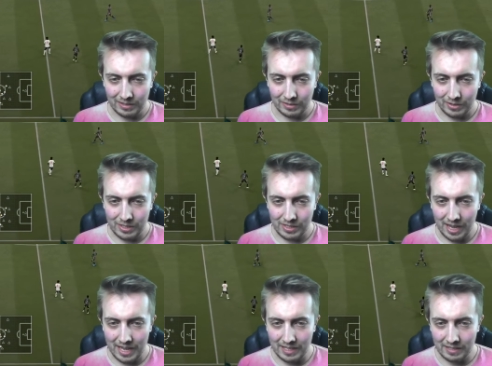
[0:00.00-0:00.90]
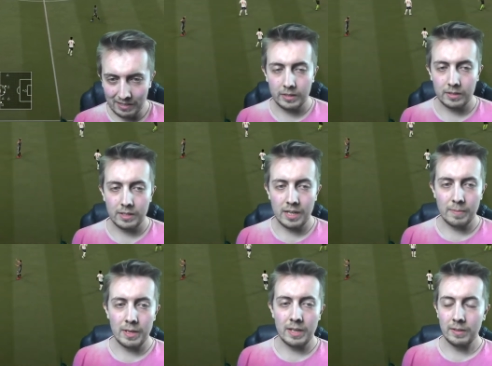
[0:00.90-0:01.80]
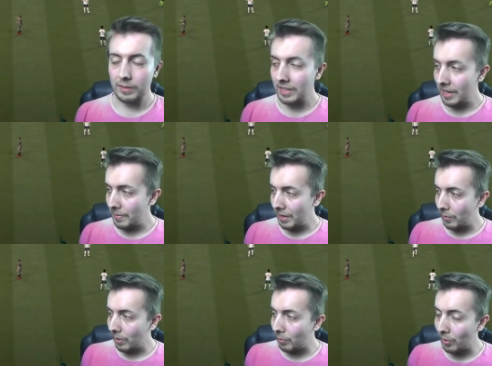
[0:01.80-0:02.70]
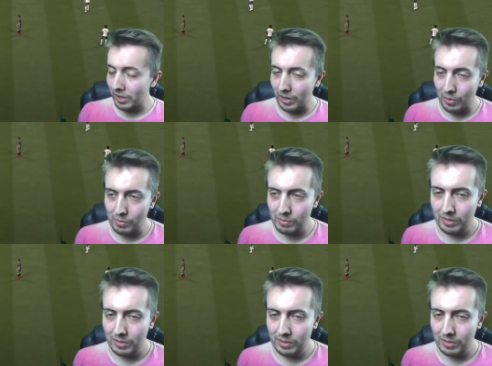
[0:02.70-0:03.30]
What are you saying? Dear me. Dear me. What, what a goal.